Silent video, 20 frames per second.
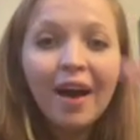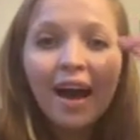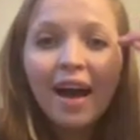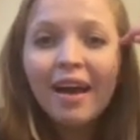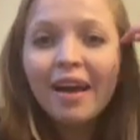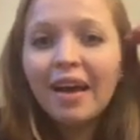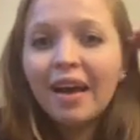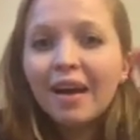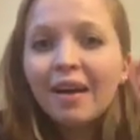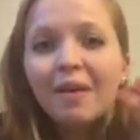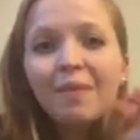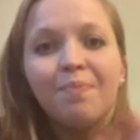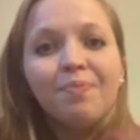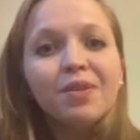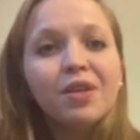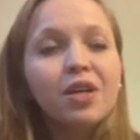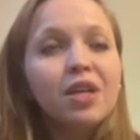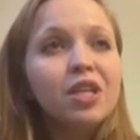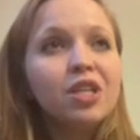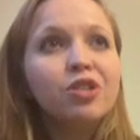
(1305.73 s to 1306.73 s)
I am
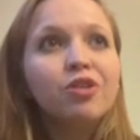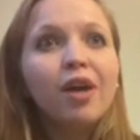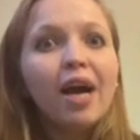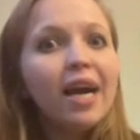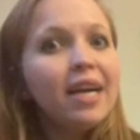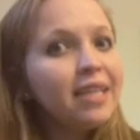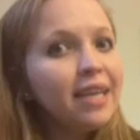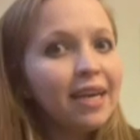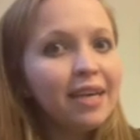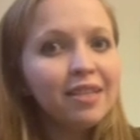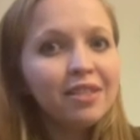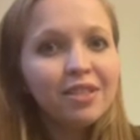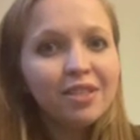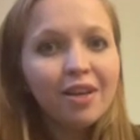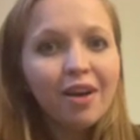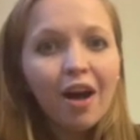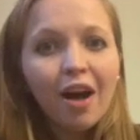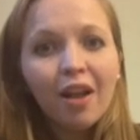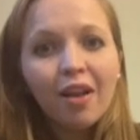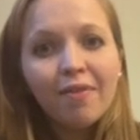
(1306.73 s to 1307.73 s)
going to try to answer
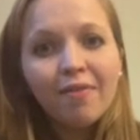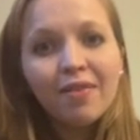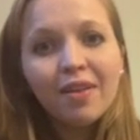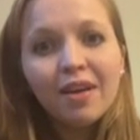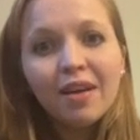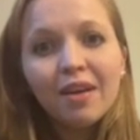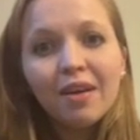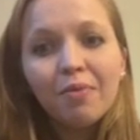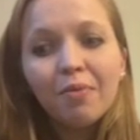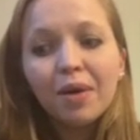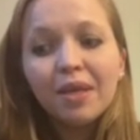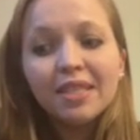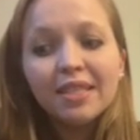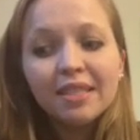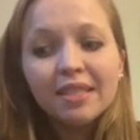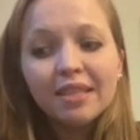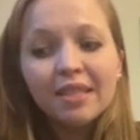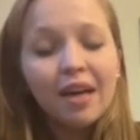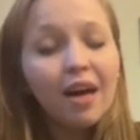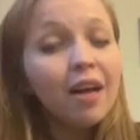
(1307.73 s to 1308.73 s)
all of
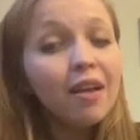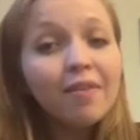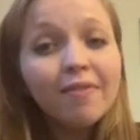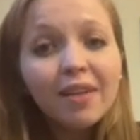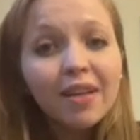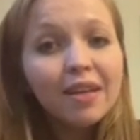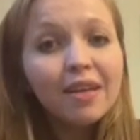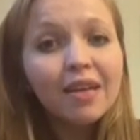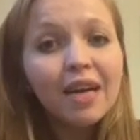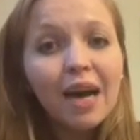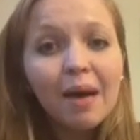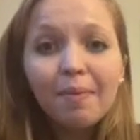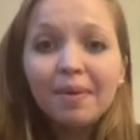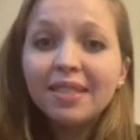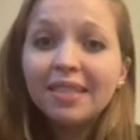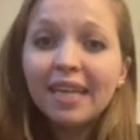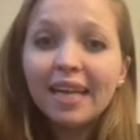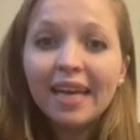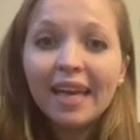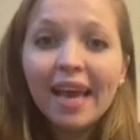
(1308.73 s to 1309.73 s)
the
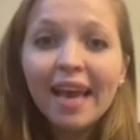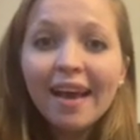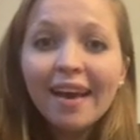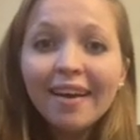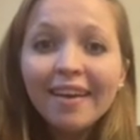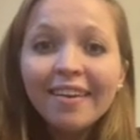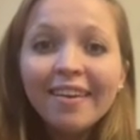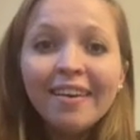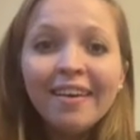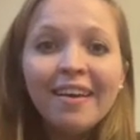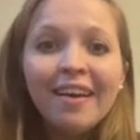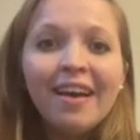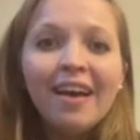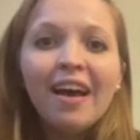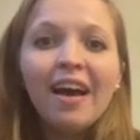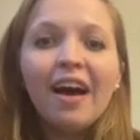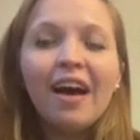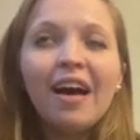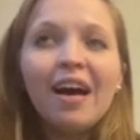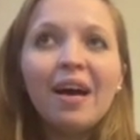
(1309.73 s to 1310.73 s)
comments that I can,
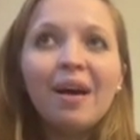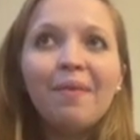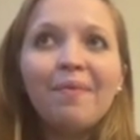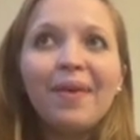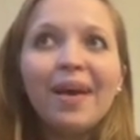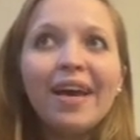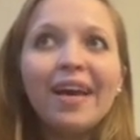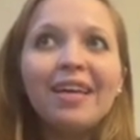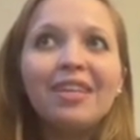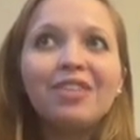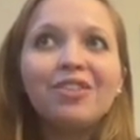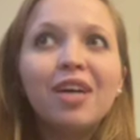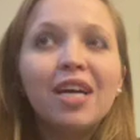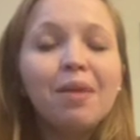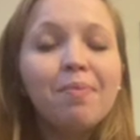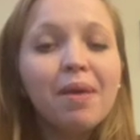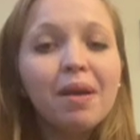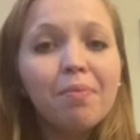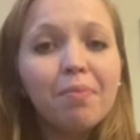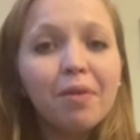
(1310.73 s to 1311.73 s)
and try to
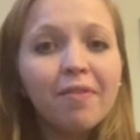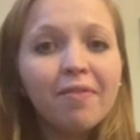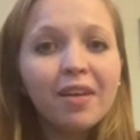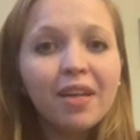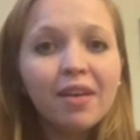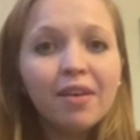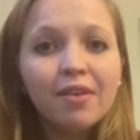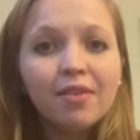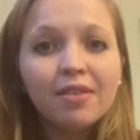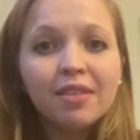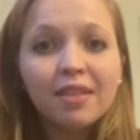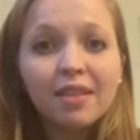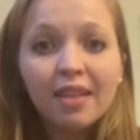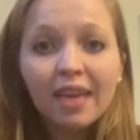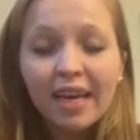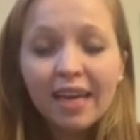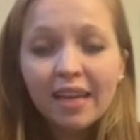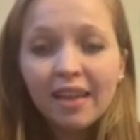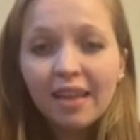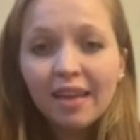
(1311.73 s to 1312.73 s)
make more videos
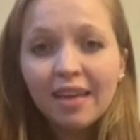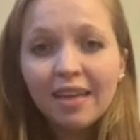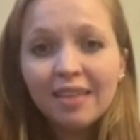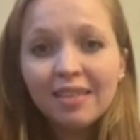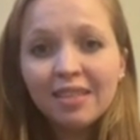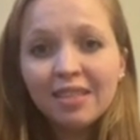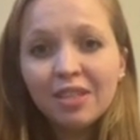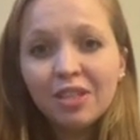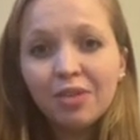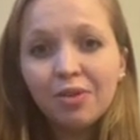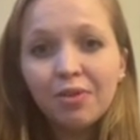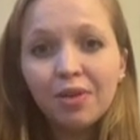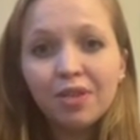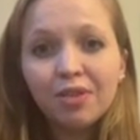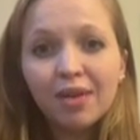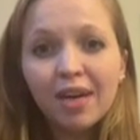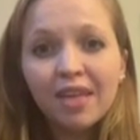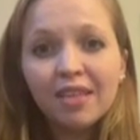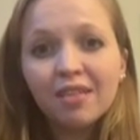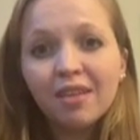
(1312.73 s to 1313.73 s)
like this to
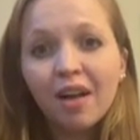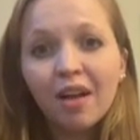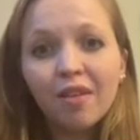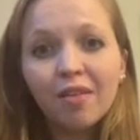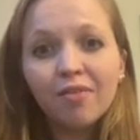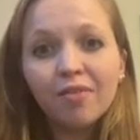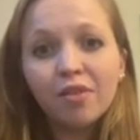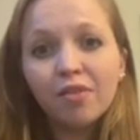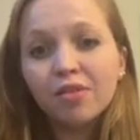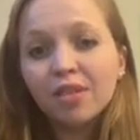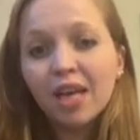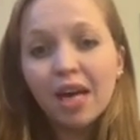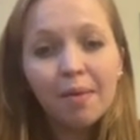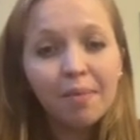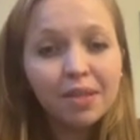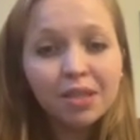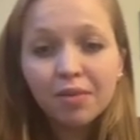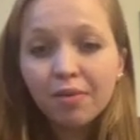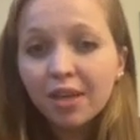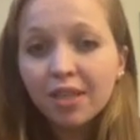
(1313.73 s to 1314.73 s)
address all of those
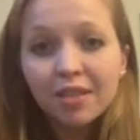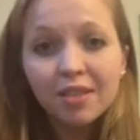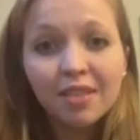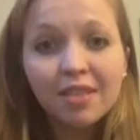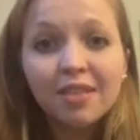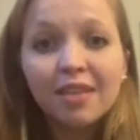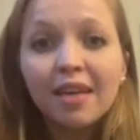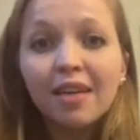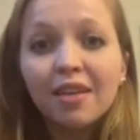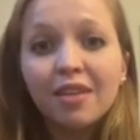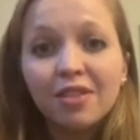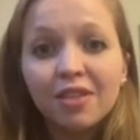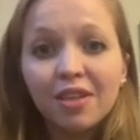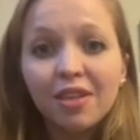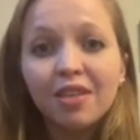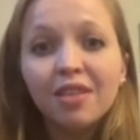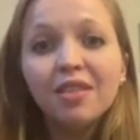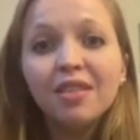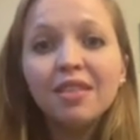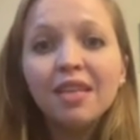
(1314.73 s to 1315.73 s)
comments, questions, and
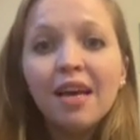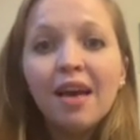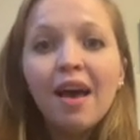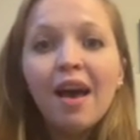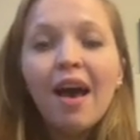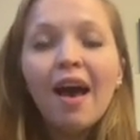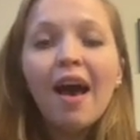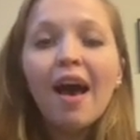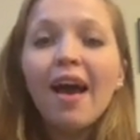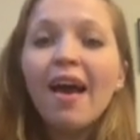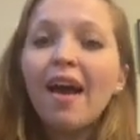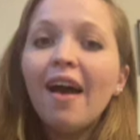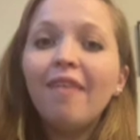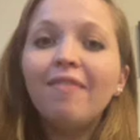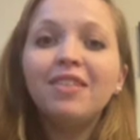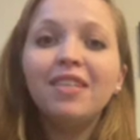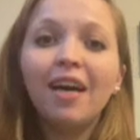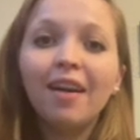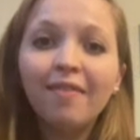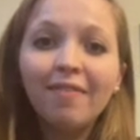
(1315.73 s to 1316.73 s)
concerns. I have a
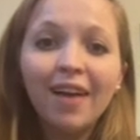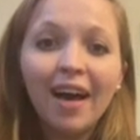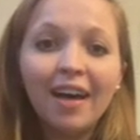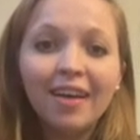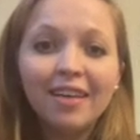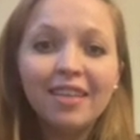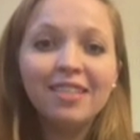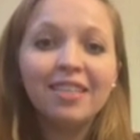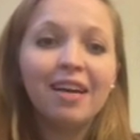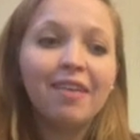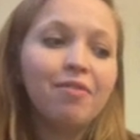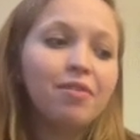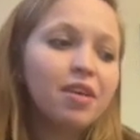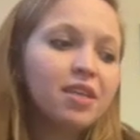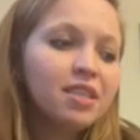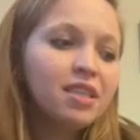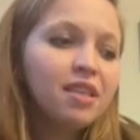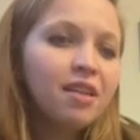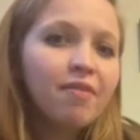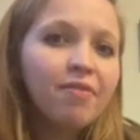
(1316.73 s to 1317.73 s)
ton of knowledge. I've
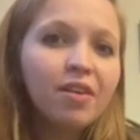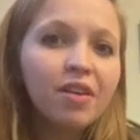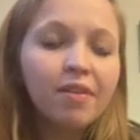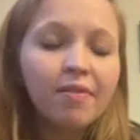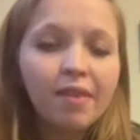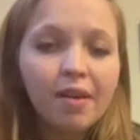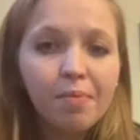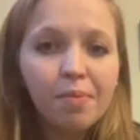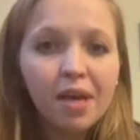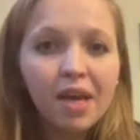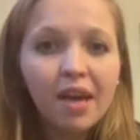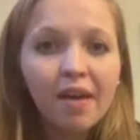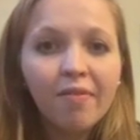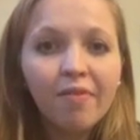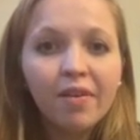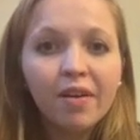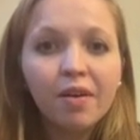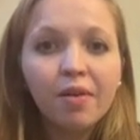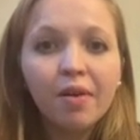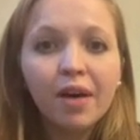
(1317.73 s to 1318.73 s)
worked in the field of ABA
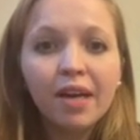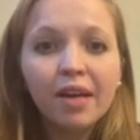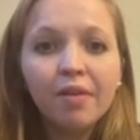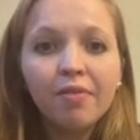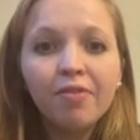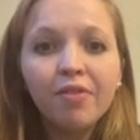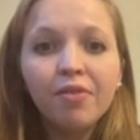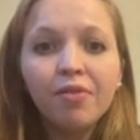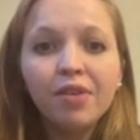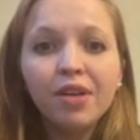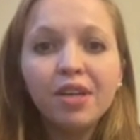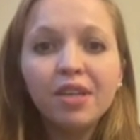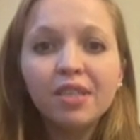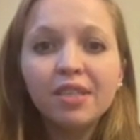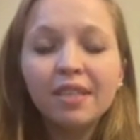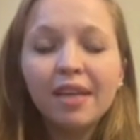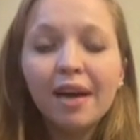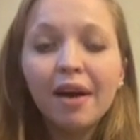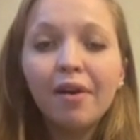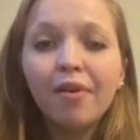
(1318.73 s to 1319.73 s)
for quite a few years
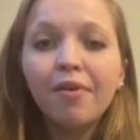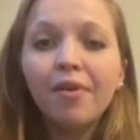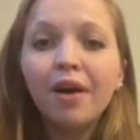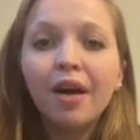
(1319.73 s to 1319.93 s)
now.